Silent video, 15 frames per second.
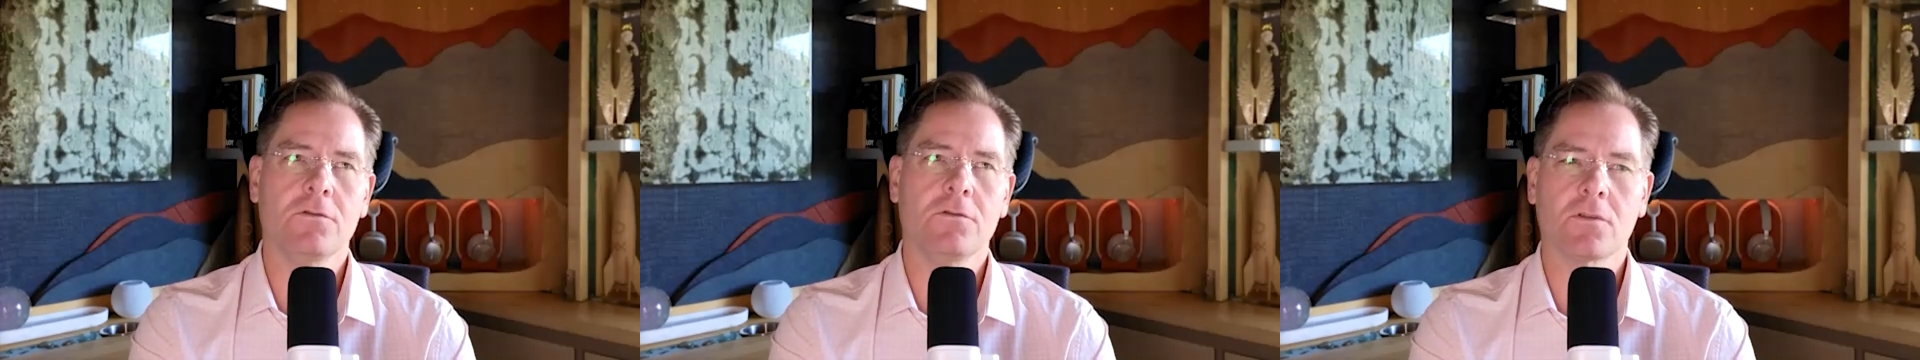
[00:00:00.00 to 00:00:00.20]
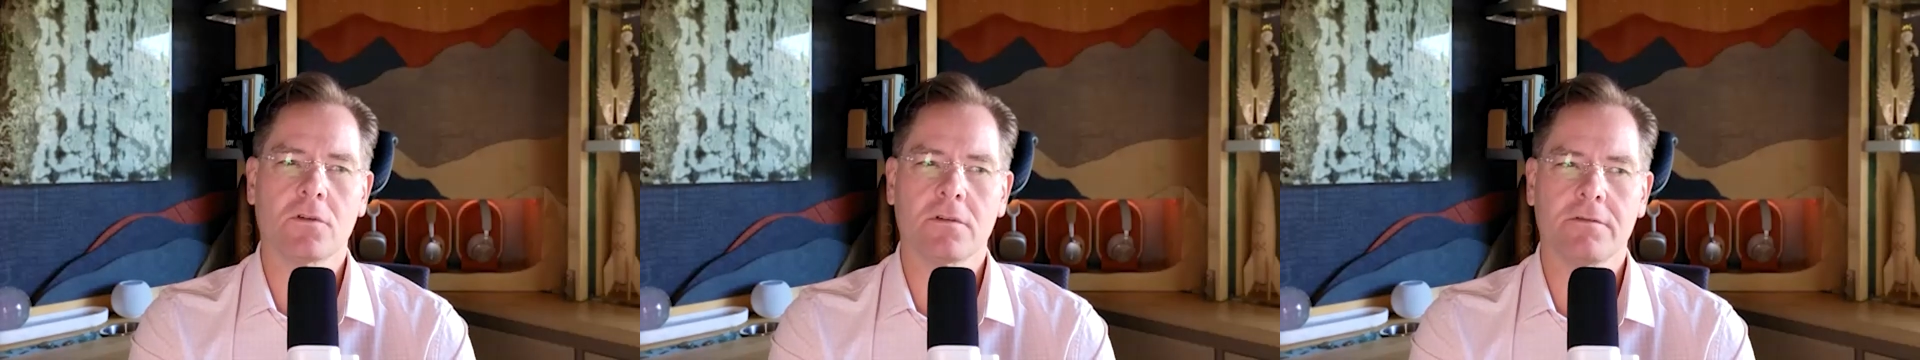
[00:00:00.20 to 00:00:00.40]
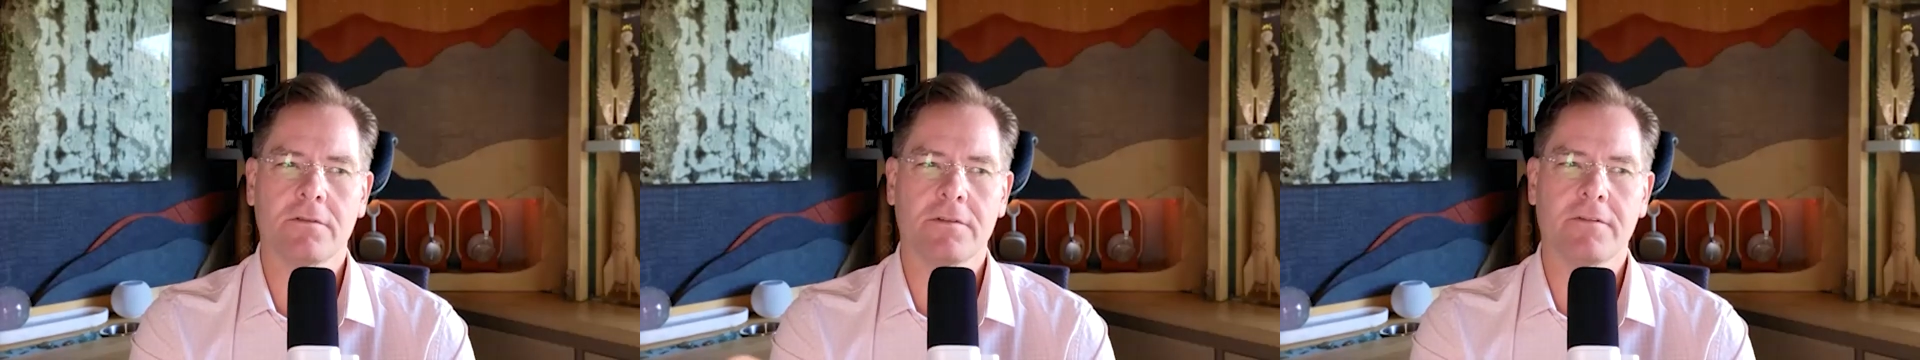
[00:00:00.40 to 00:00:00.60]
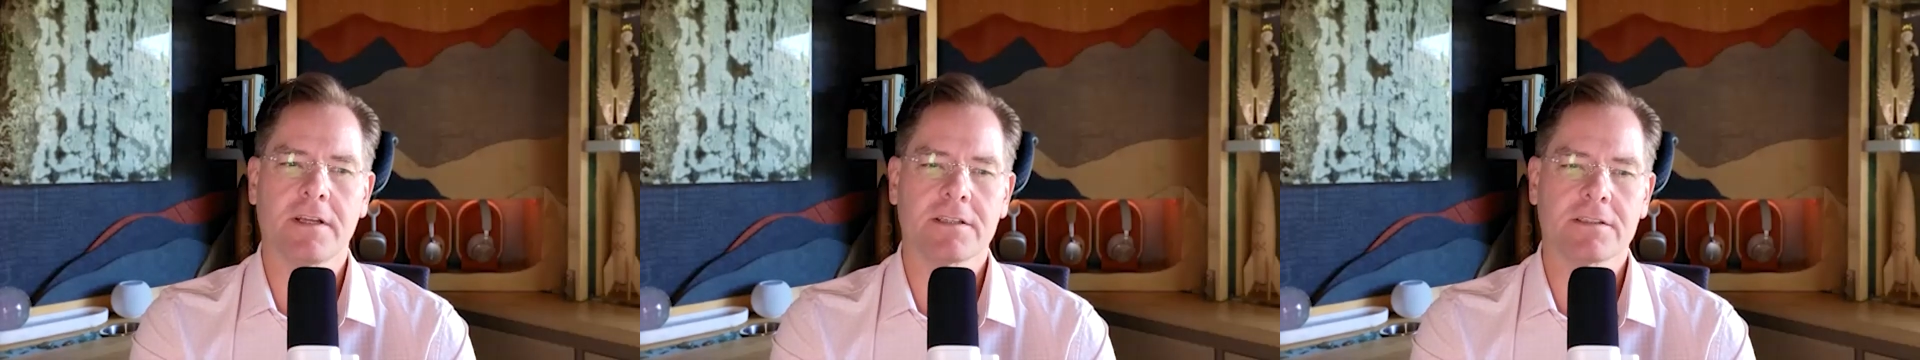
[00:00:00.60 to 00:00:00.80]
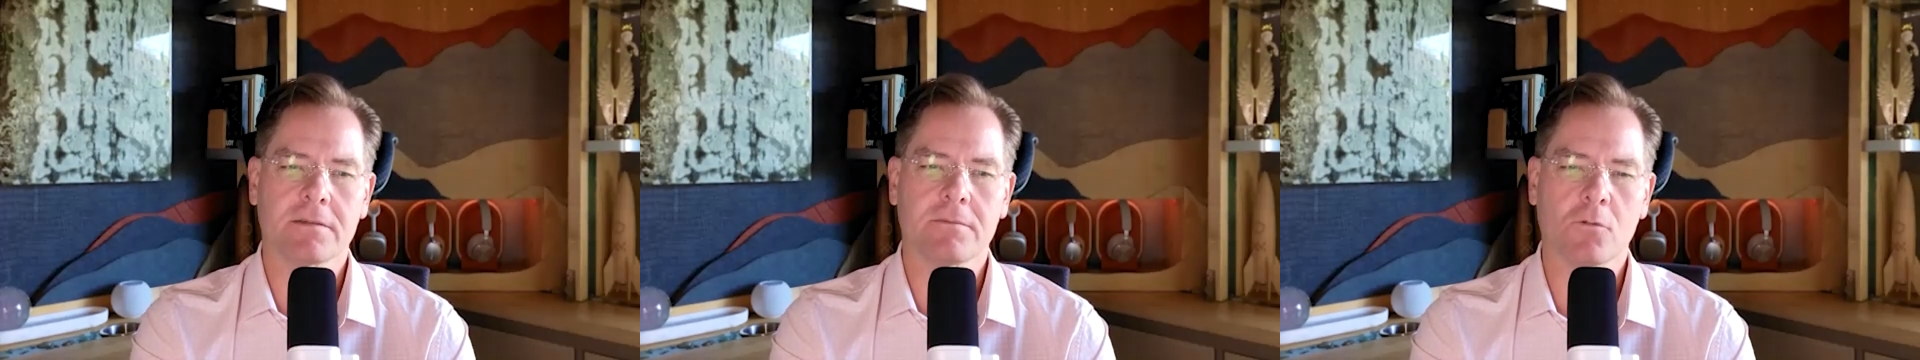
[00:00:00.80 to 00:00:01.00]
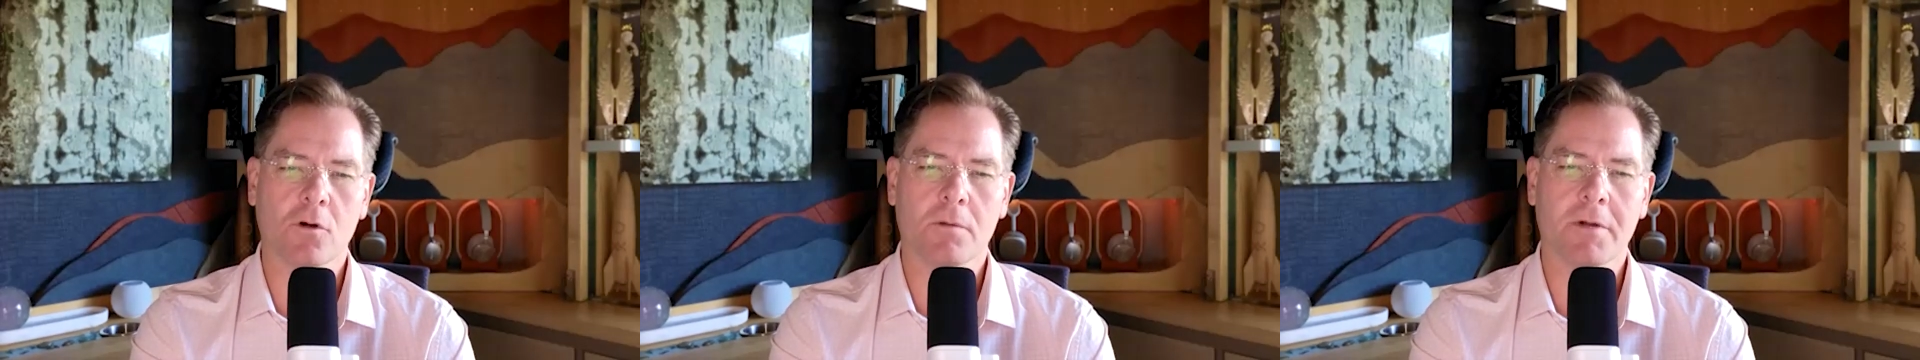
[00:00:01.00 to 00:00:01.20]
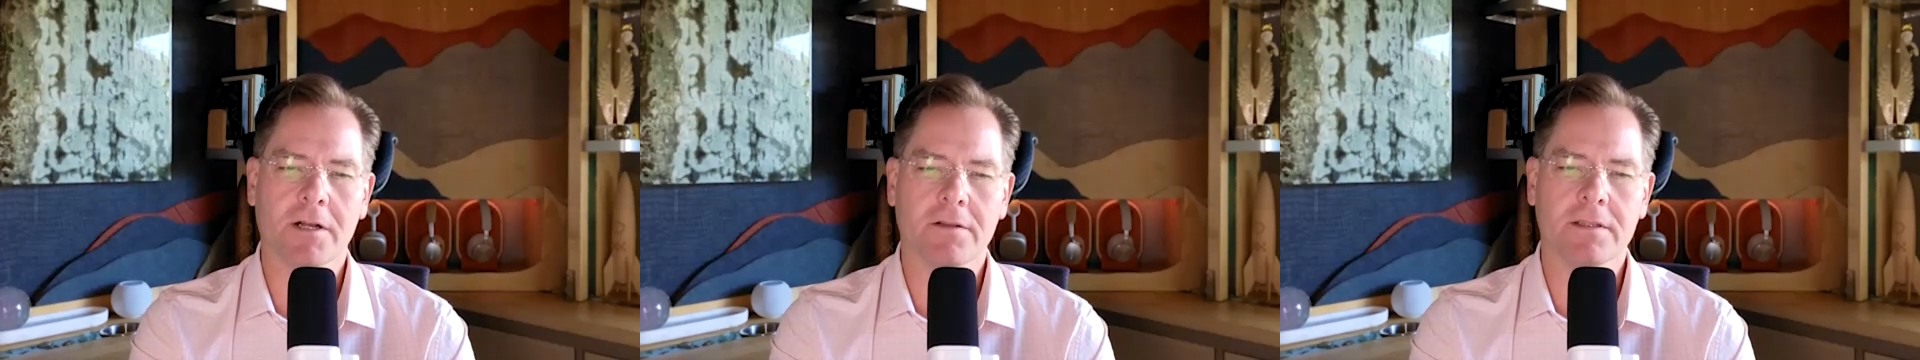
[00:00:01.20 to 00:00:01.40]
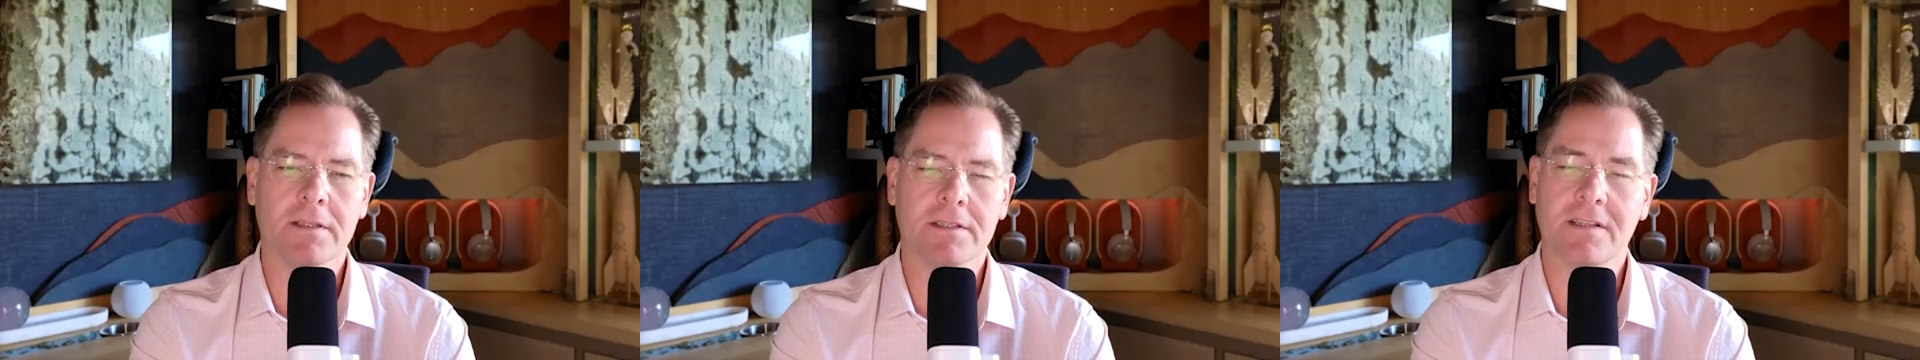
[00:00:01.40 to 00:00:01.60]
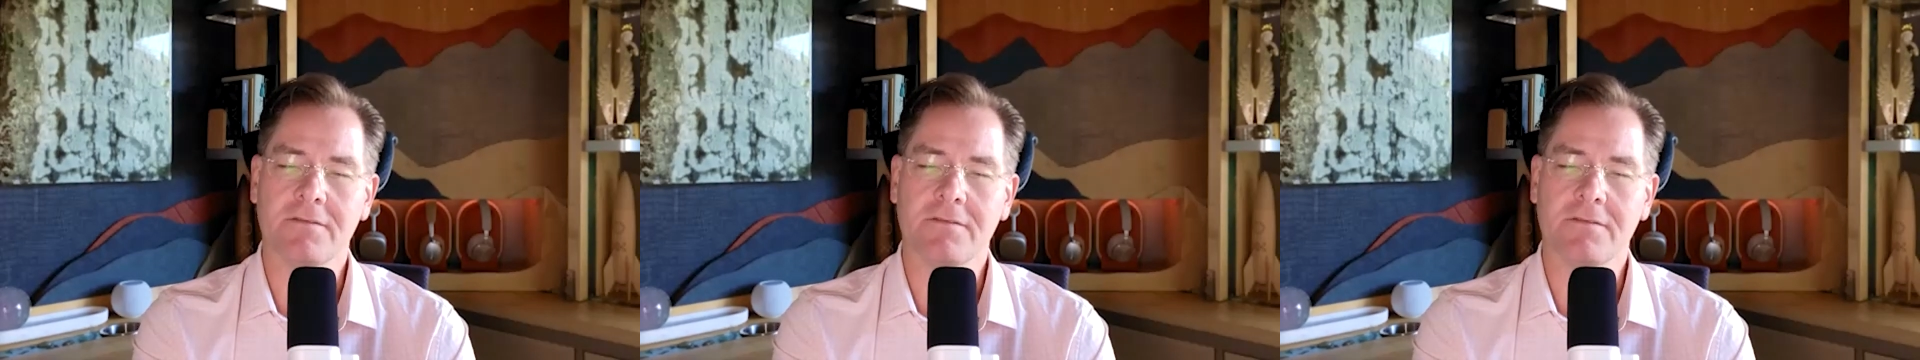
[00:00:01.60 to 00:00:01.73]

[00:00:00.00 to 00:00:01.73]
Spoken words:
sort of invested more about this?